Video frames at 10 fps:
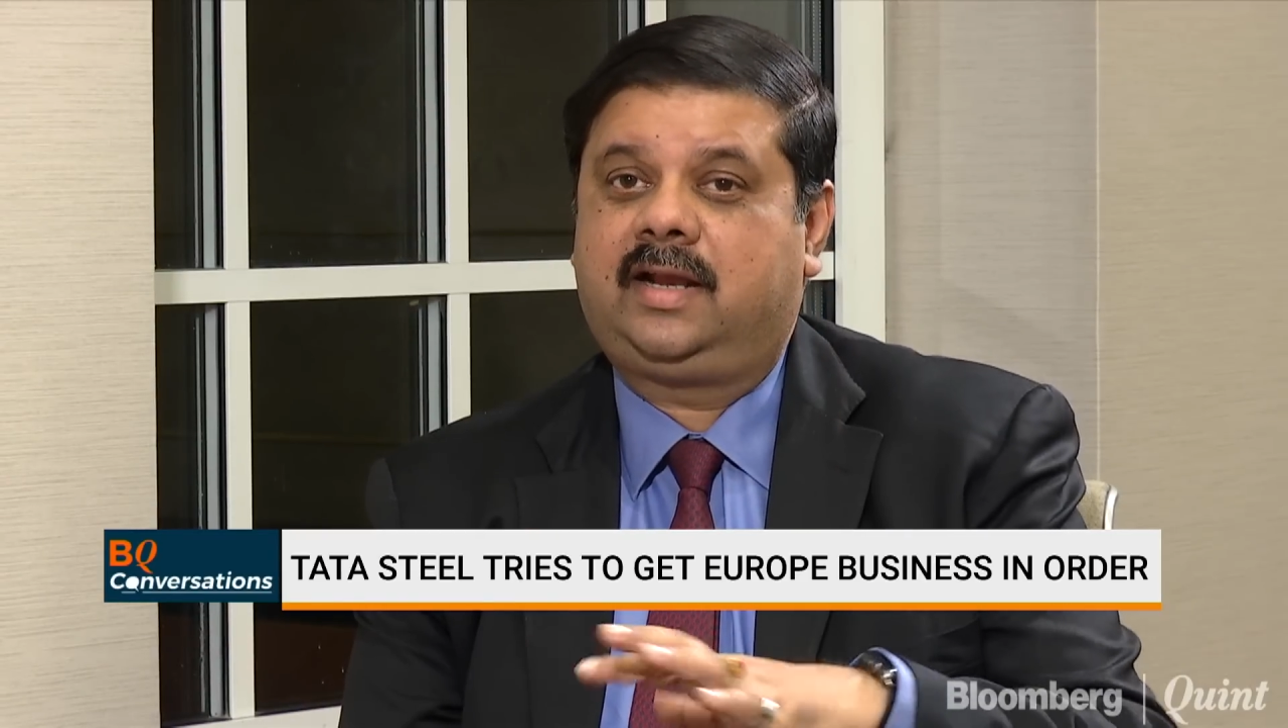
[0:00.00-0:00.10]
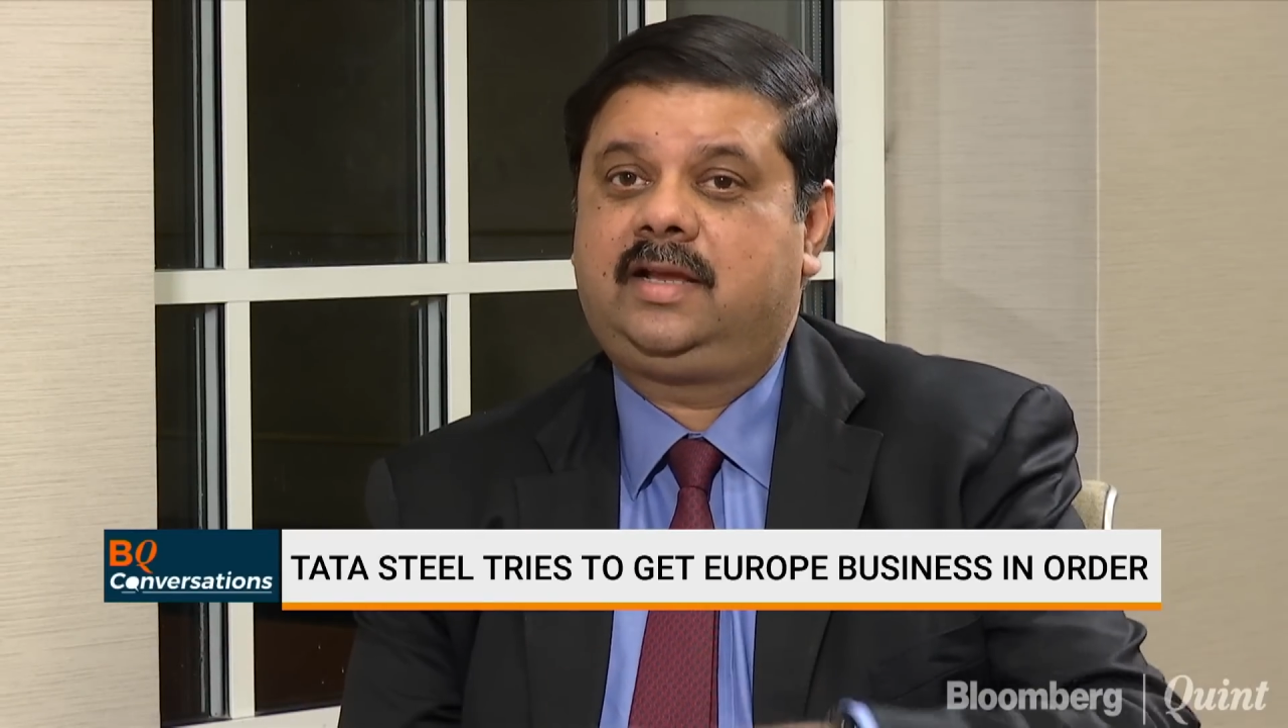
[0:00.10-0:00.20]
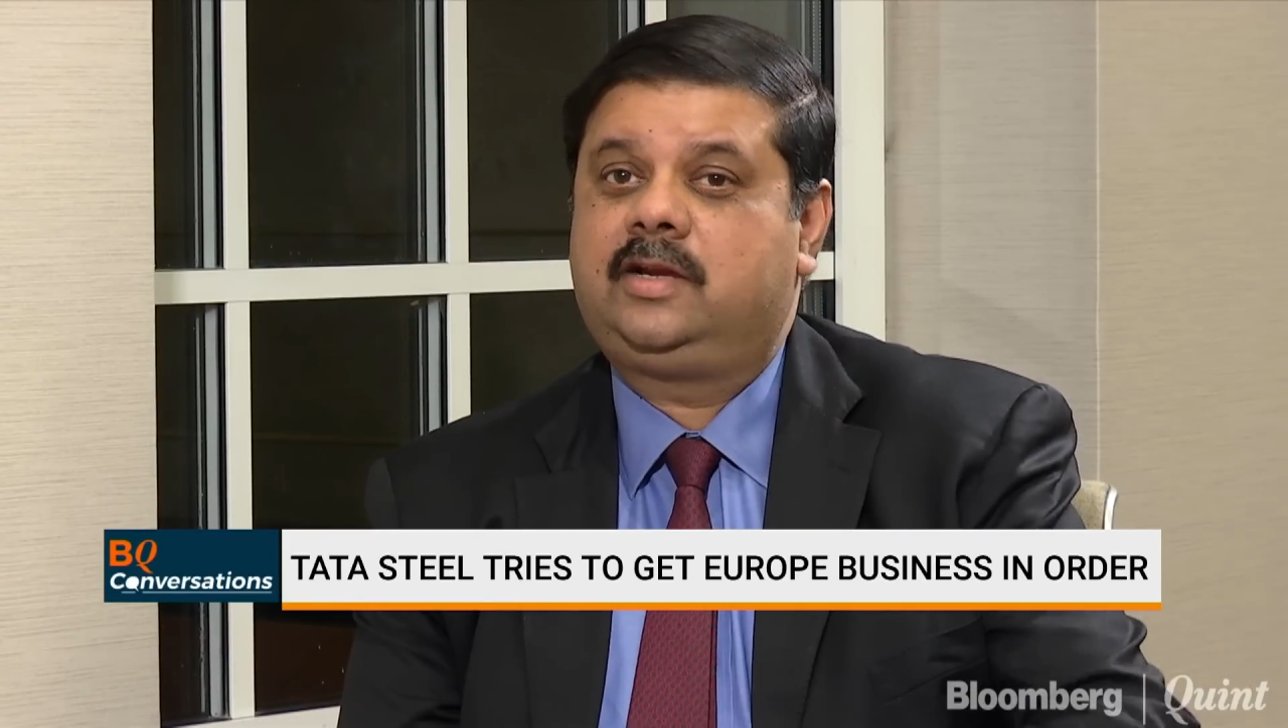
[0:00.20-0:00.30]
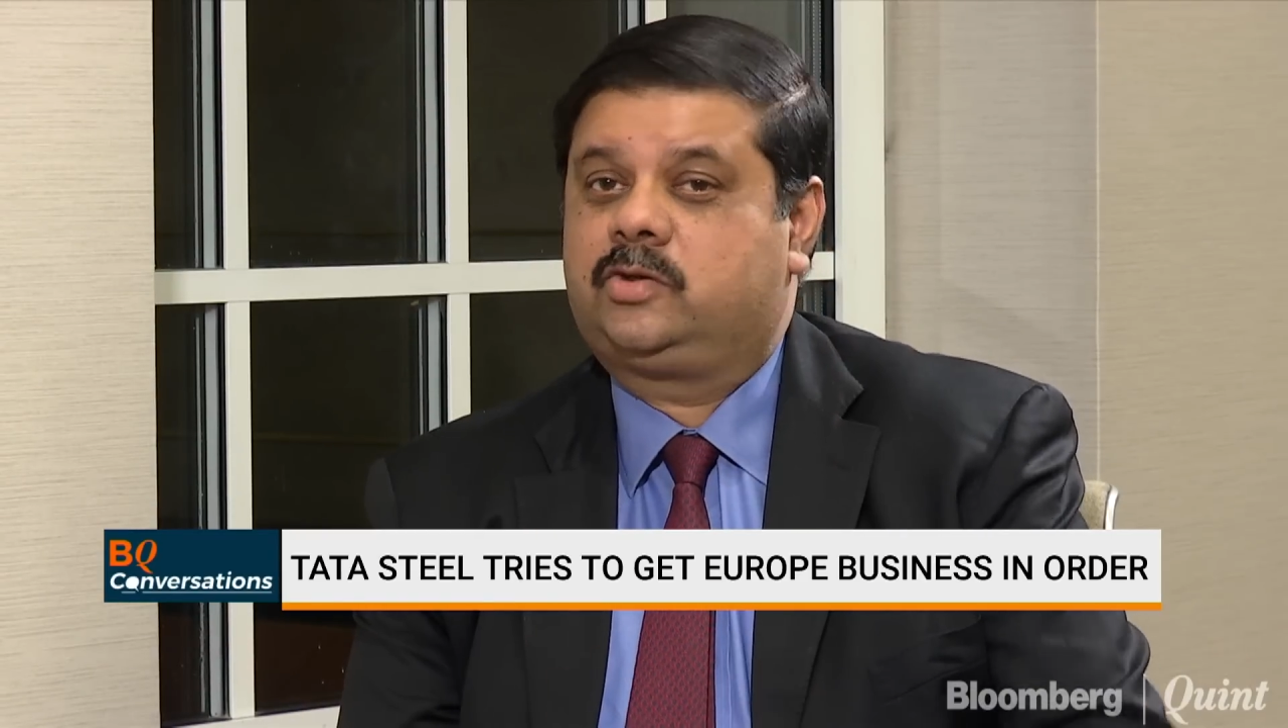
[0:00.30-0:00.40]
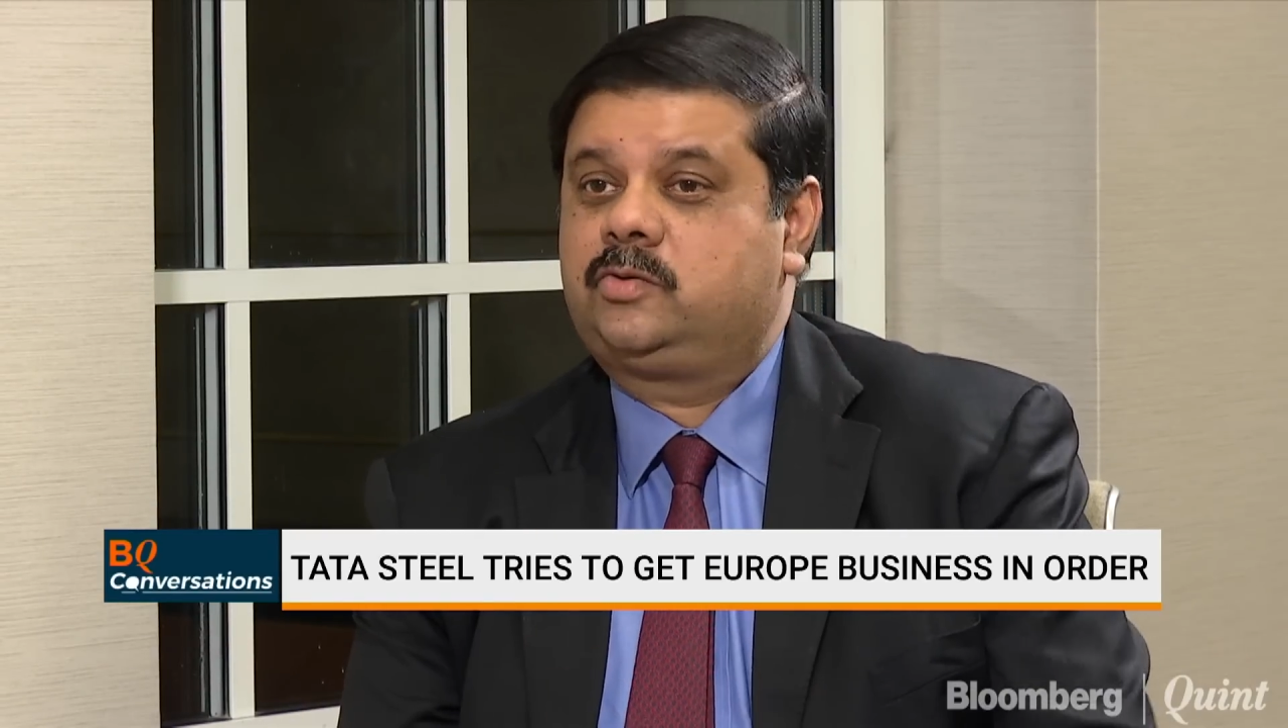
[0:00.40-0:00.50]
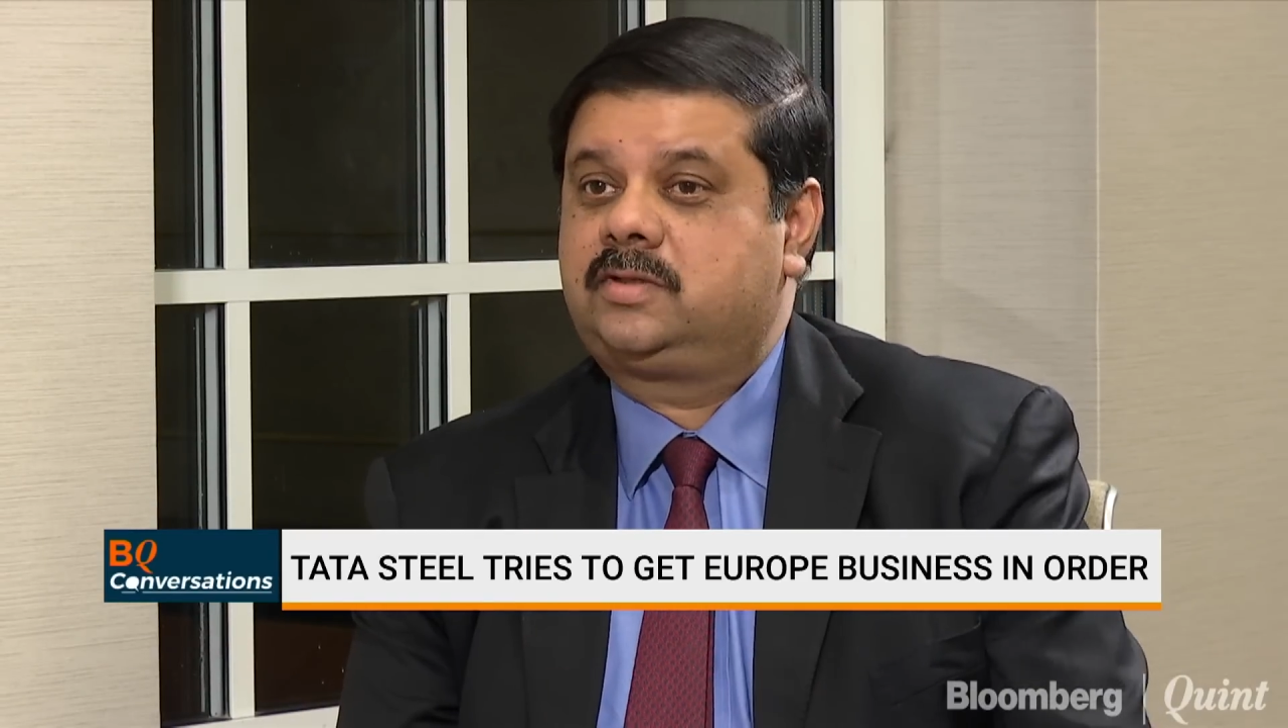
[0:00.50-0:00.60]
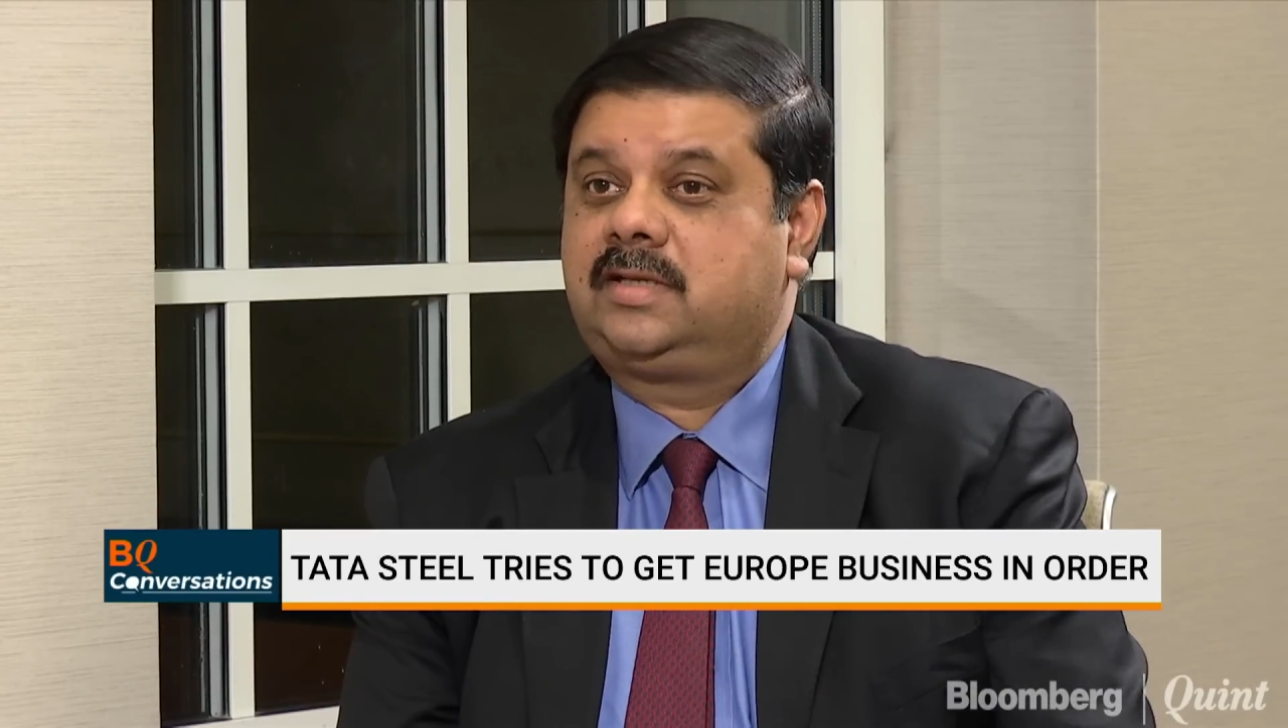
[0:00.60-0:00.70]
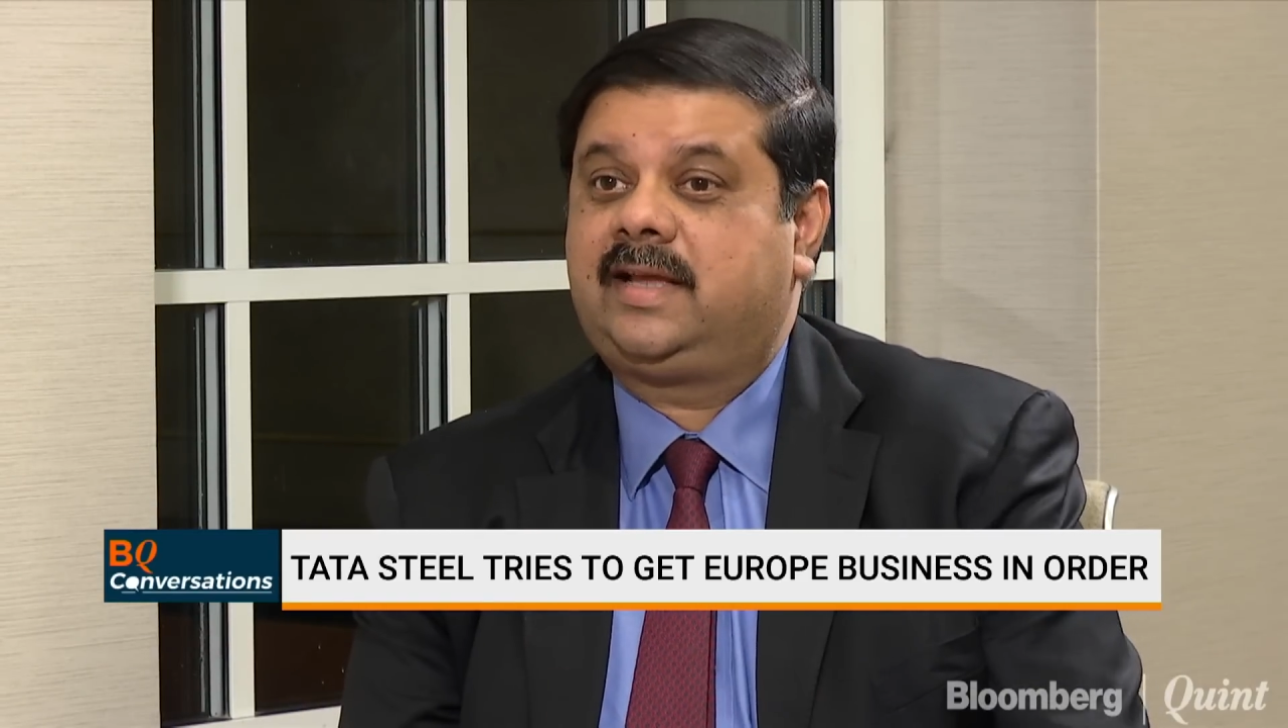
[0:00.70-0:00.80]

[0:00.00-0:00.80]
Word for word: any issues